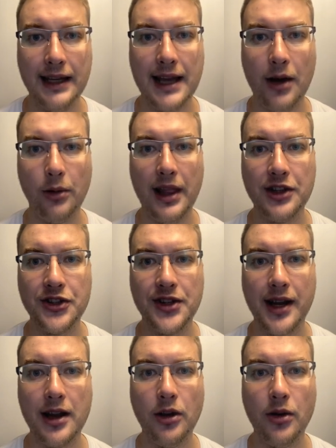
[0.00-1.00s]
Now, let's
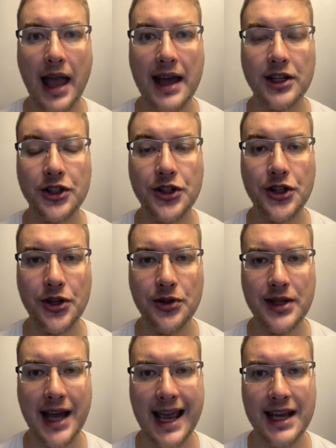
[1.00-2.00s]
take a look at a two
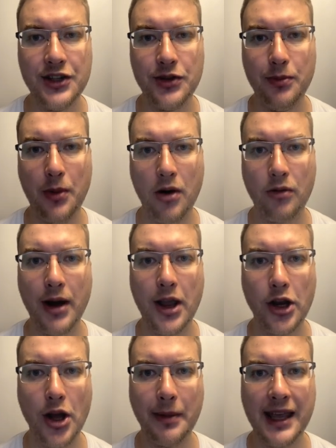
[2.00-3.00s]
days
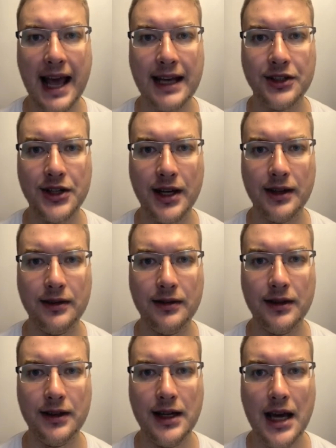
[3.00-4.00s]
macroeconomic calendar.
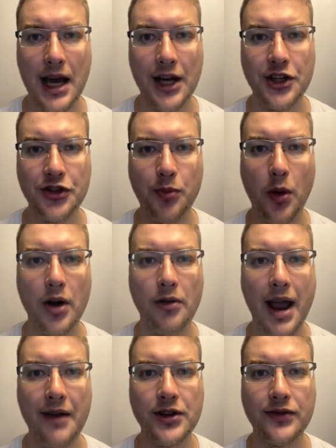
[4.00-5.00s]
It is
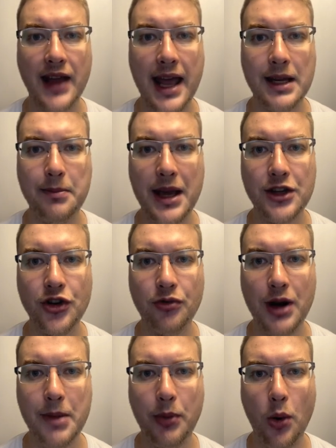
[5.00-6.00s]
bereft of any major
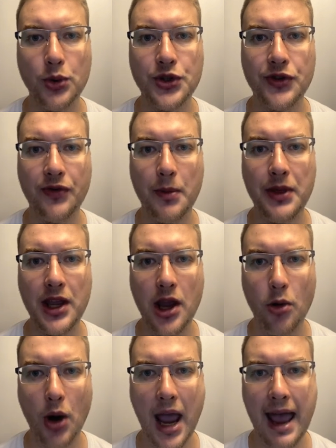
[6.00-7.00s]
reports from the
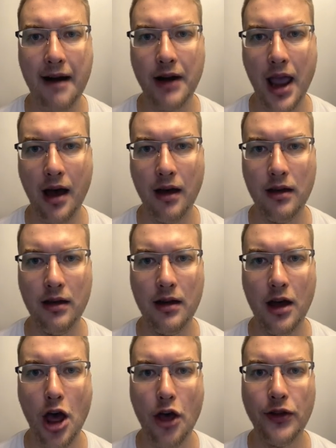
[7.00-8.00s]
euro area.
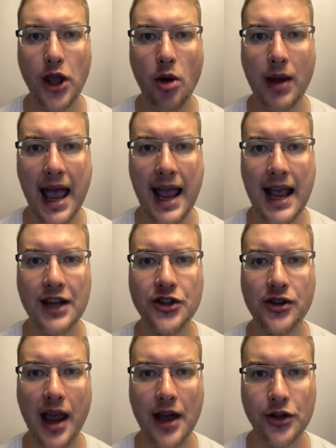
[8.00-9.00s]
The UK is
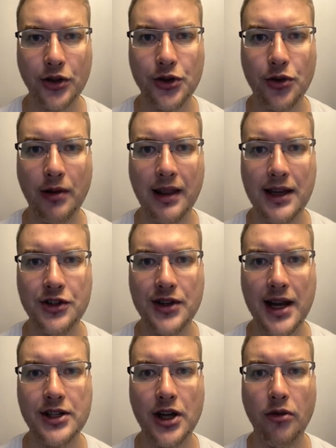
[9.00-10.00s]
scheduled to release
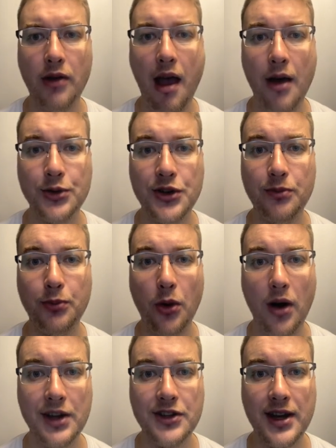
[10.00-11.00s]
data on housing
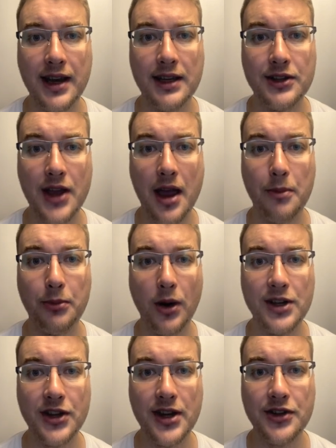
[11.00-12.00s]
pricings,
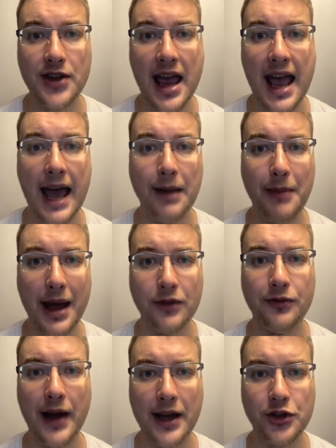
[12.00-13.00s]
prices and
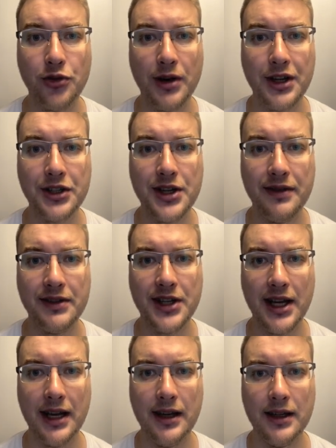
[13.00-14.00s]
manufacturing
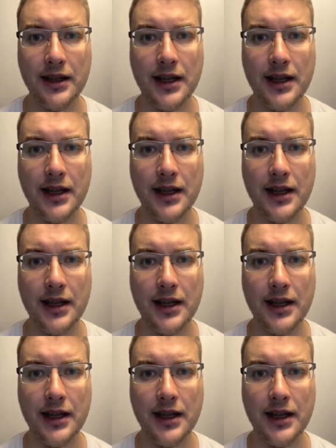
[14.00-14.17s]
activity.